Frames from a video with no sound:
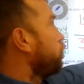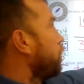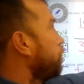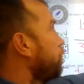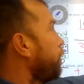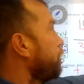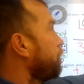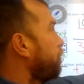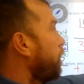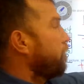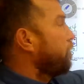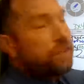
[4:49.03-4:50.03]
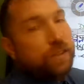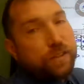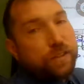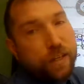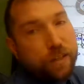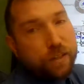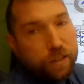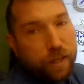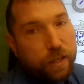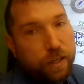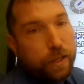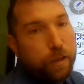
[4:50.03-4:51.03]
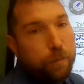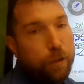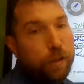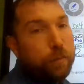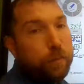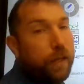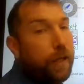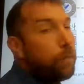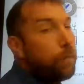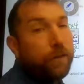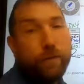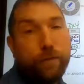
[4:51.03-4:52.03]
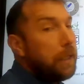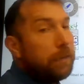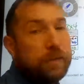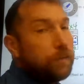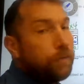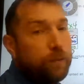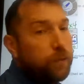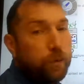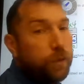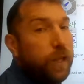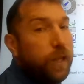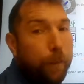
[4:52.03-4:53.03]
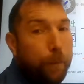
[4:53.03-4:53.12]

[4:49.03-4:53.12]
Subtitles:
plus 5 is 6 and then multiply that by 3. Don't do that.